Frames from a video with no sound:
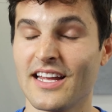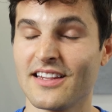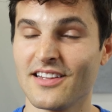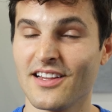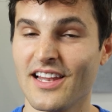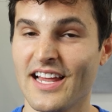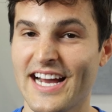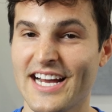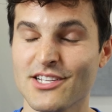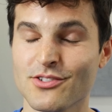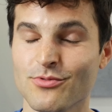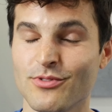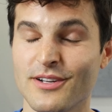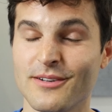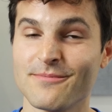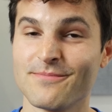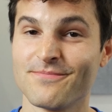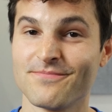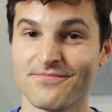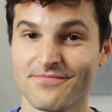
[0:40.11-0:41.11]
And the last
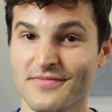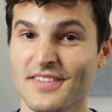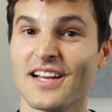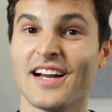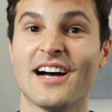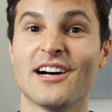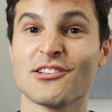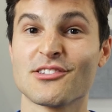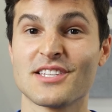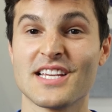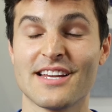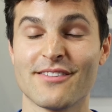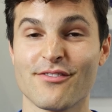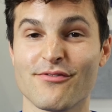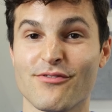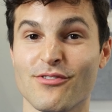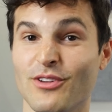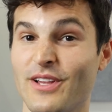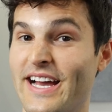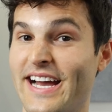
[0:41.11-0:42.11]
one, I'll save it
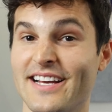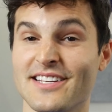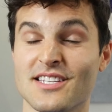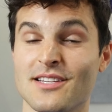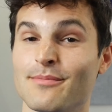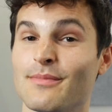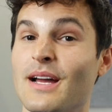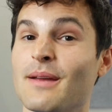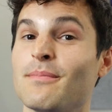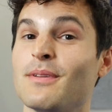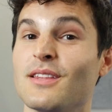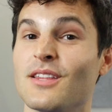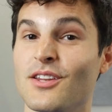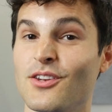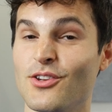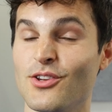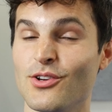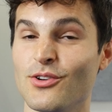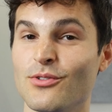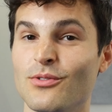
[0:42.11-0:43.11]
for last. It might be the
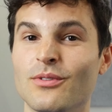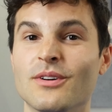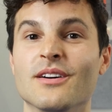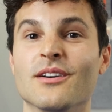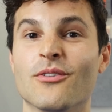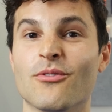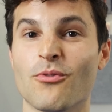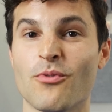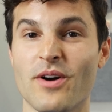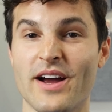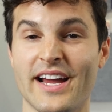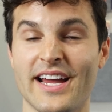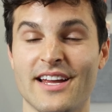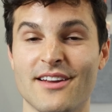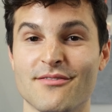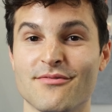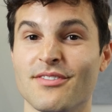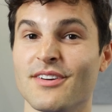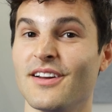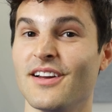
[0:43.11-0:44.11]
new
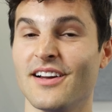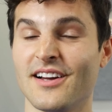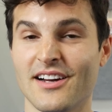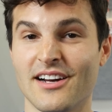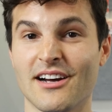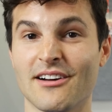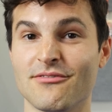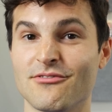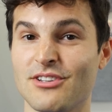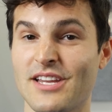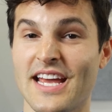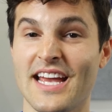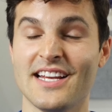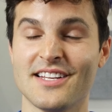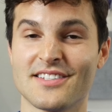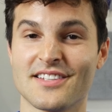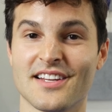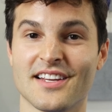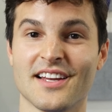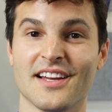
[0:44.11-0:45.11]
wave of
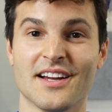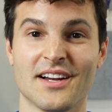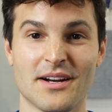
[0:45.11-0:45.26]
tasting